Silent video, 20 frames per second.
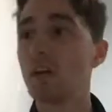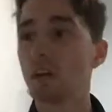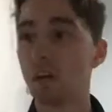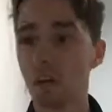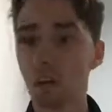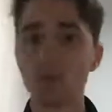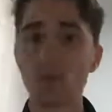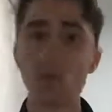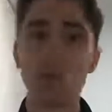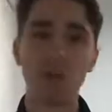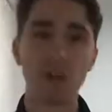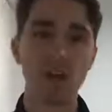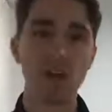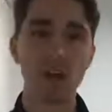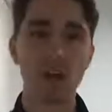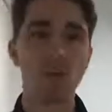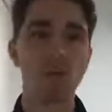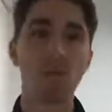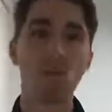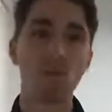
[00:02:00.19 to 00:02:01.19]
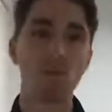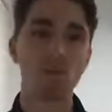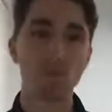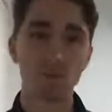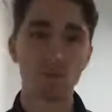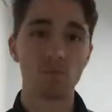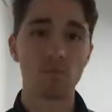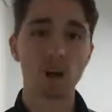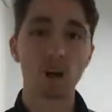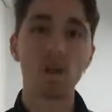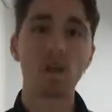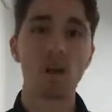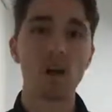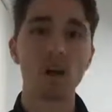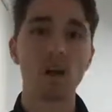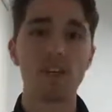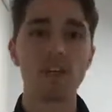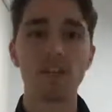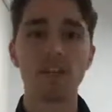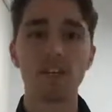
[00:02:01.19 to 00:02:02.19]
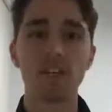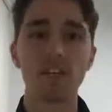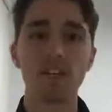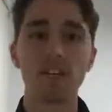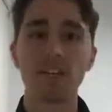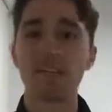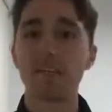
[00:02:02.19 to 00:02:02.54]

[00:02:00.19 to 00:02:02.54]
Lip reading: Longer was our number one ruck last year.